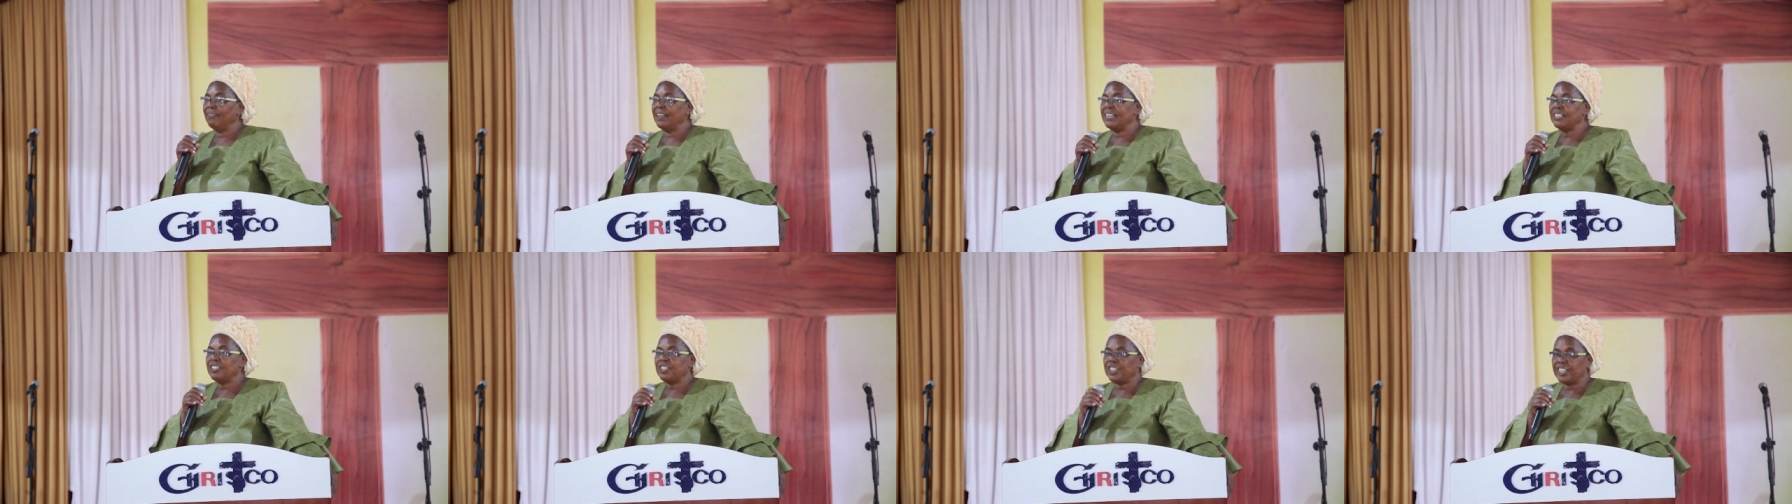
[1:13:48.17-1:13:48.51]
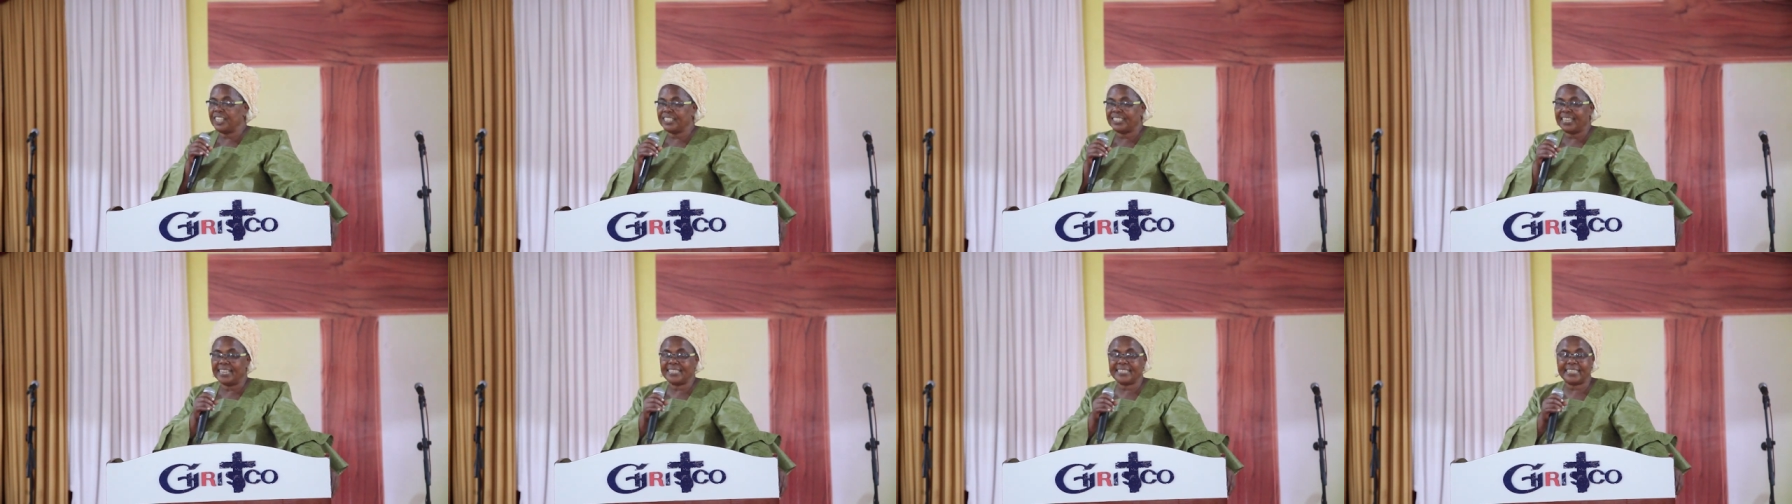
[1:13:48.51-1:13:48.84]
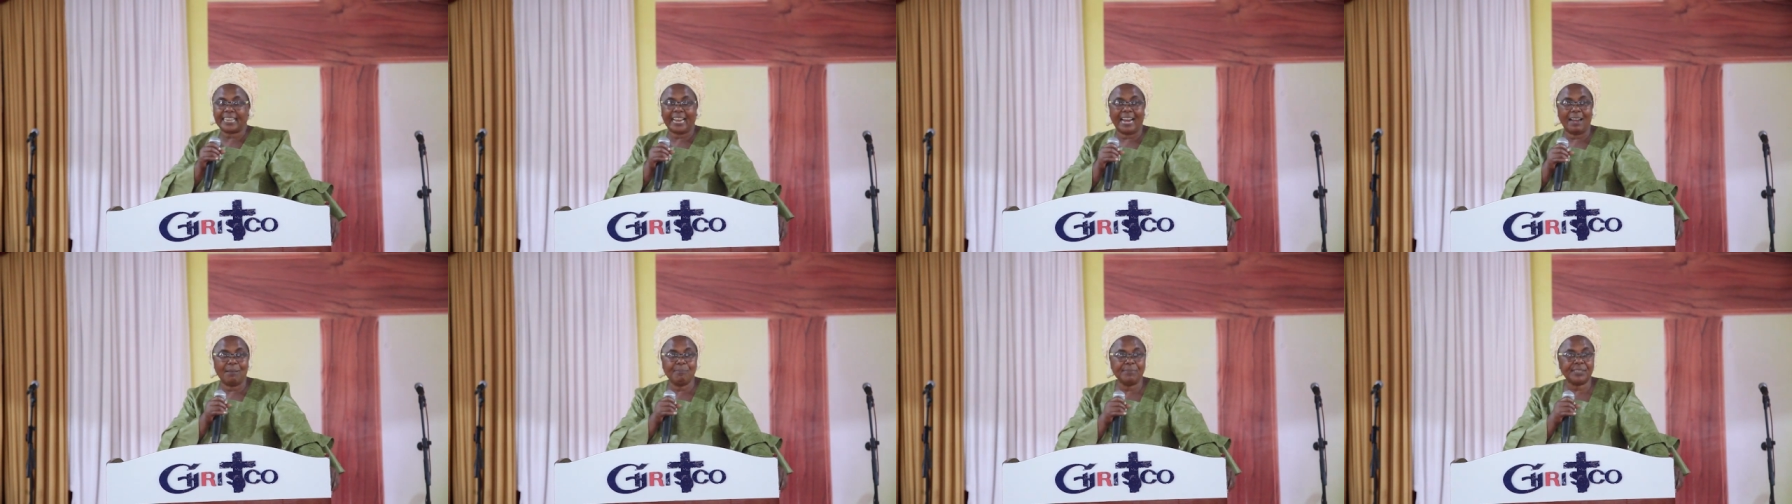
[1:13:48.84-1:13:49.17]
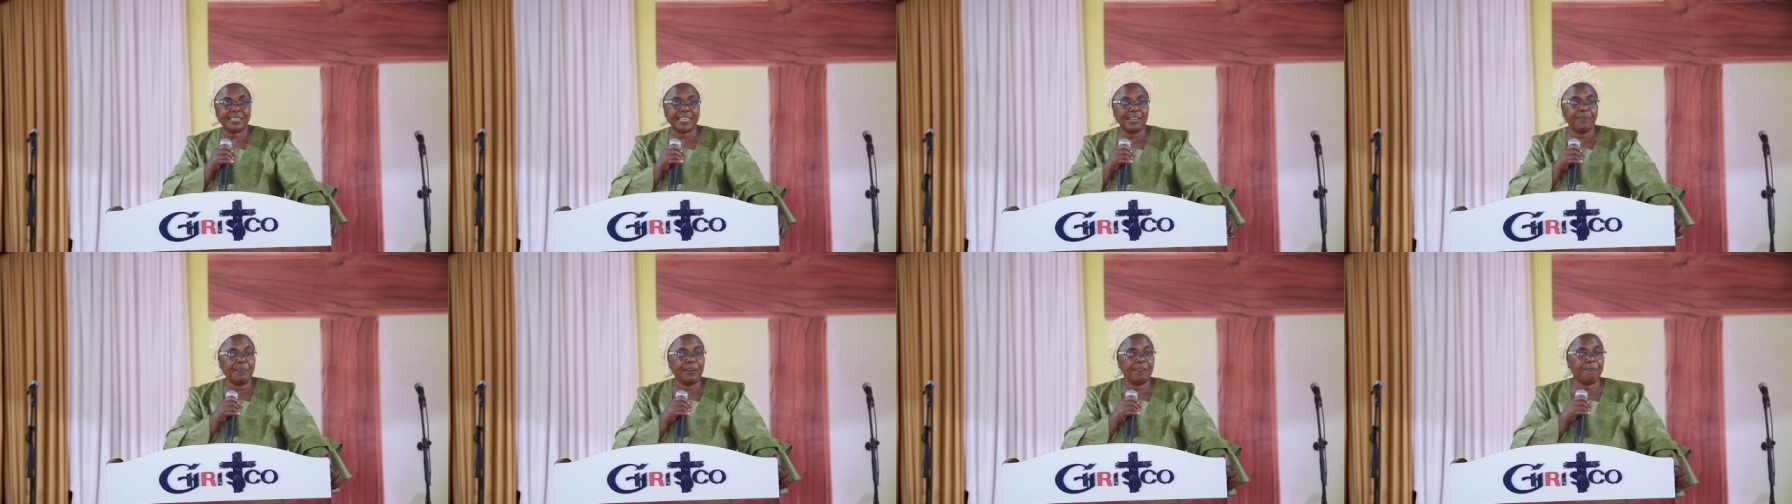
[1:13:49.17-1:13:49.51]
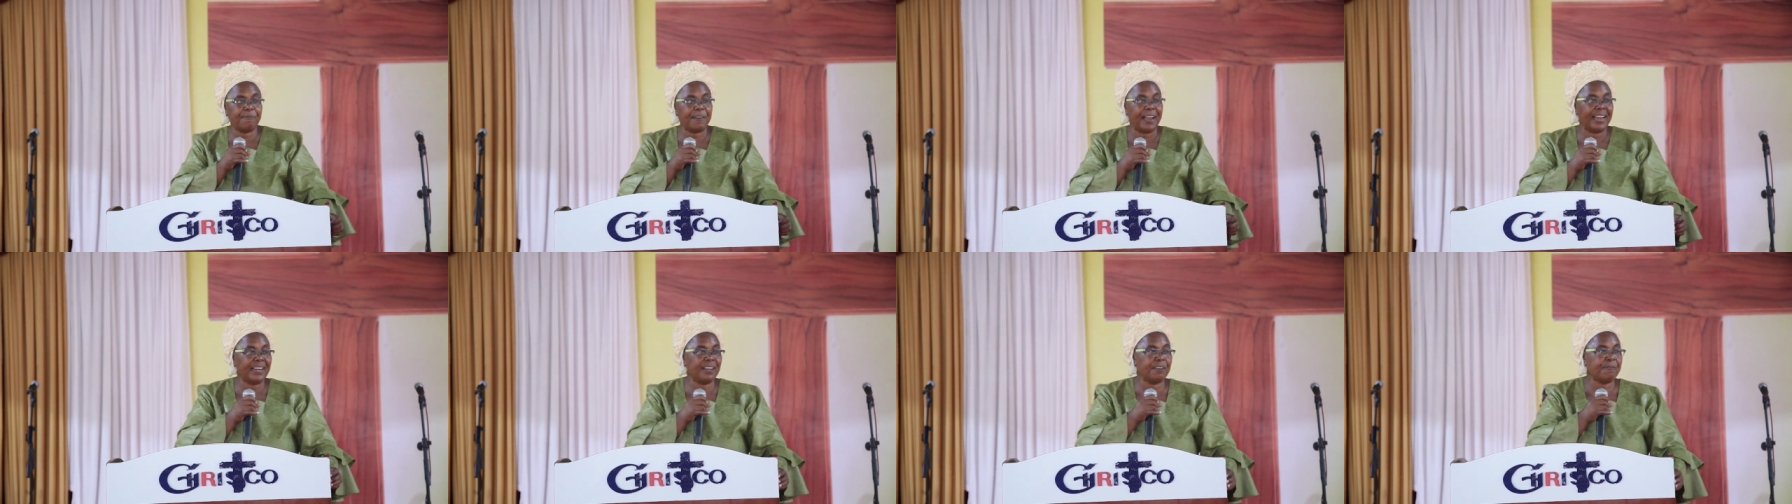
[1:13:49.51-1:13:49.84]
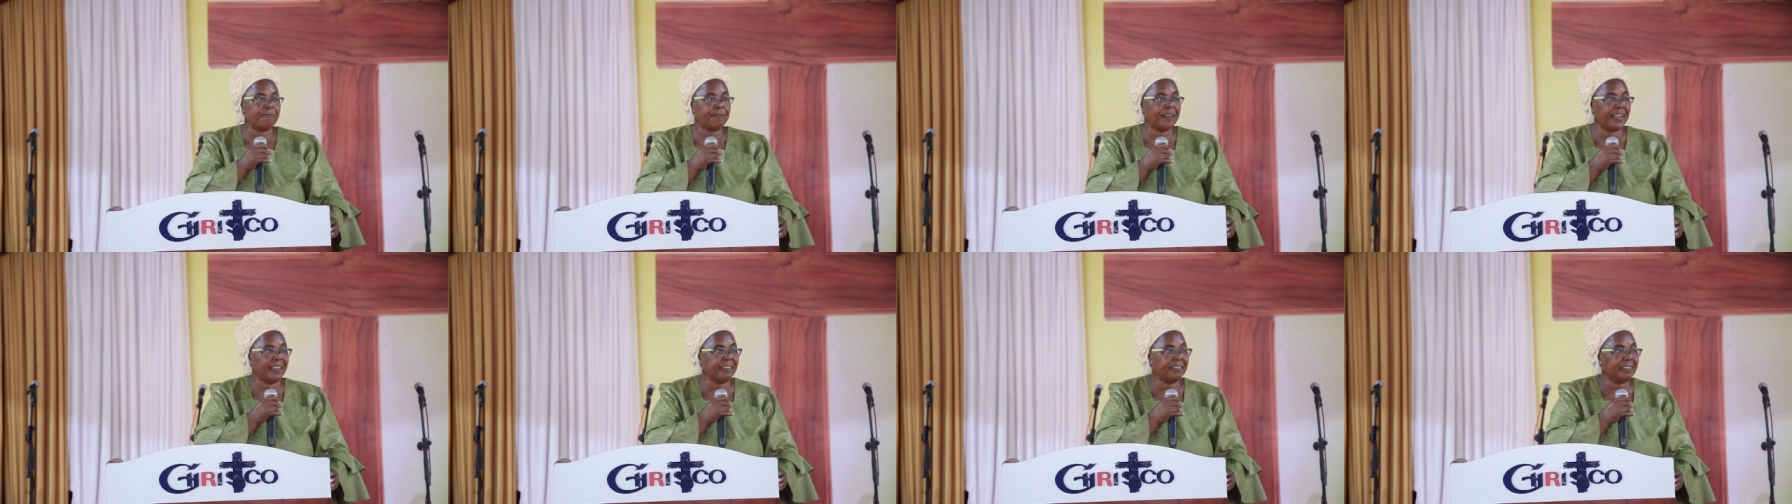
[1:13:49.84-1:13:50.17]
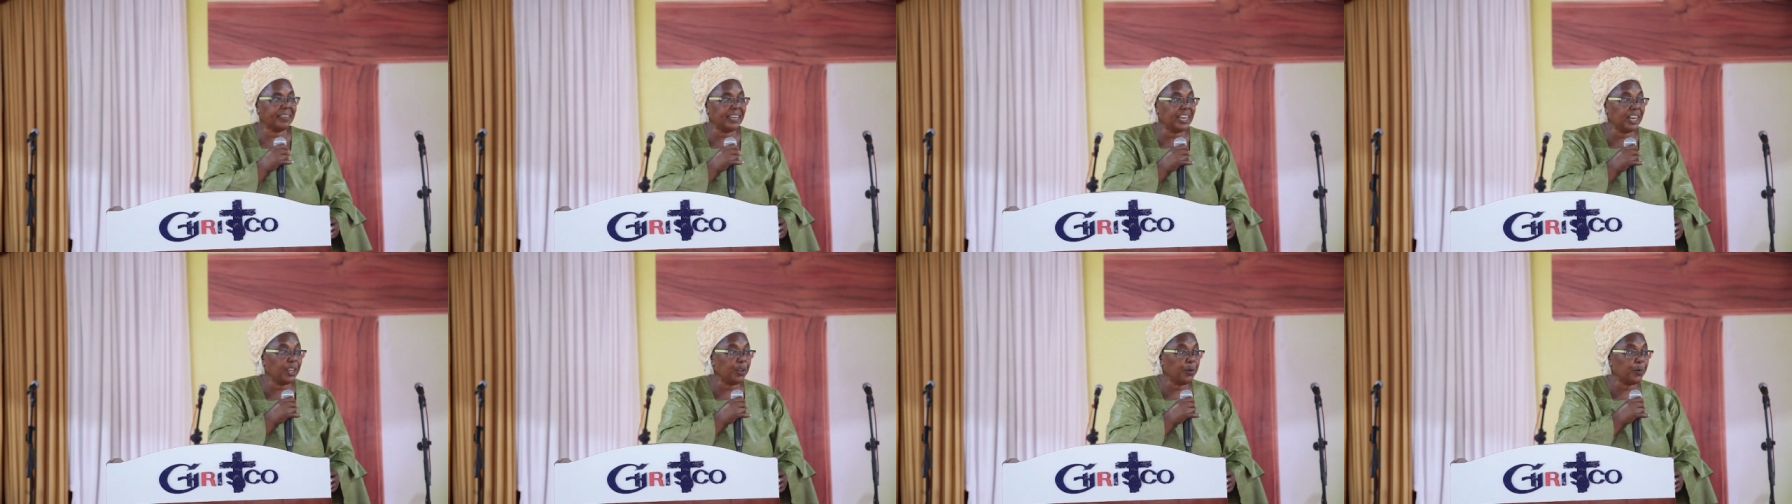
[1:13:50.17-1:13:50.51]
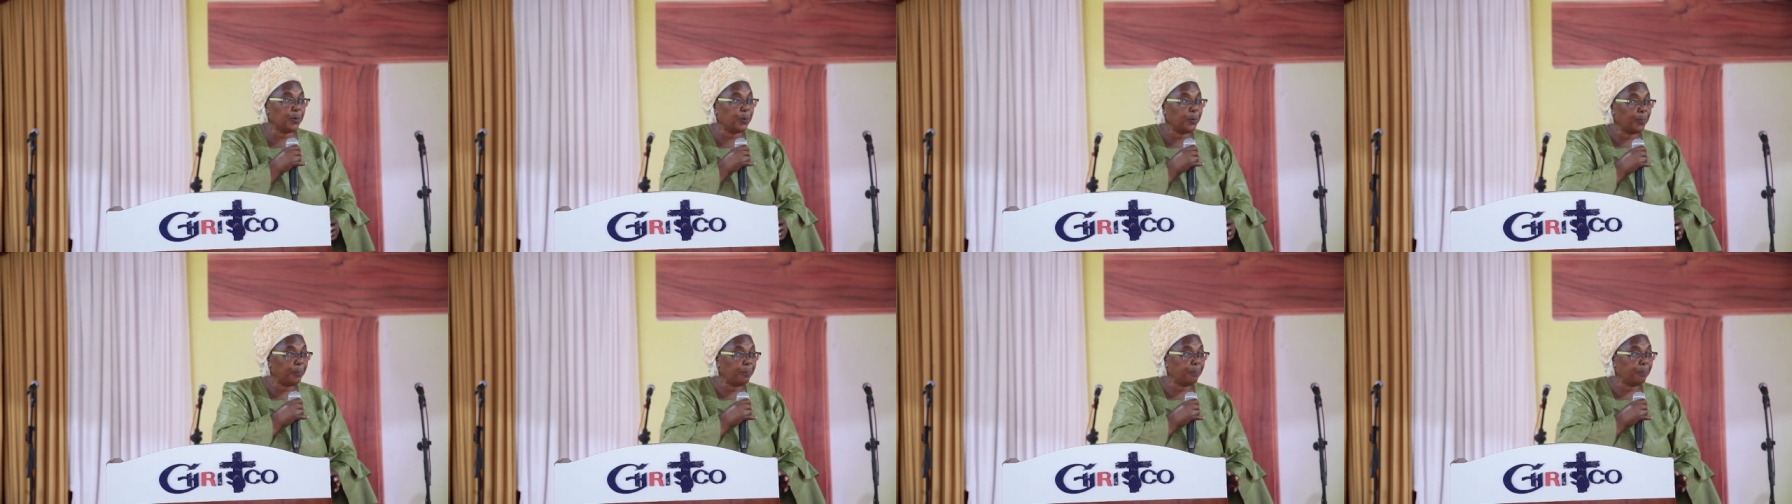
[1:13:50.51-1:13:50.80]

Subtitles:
when Jesus comes, he will find faith in you.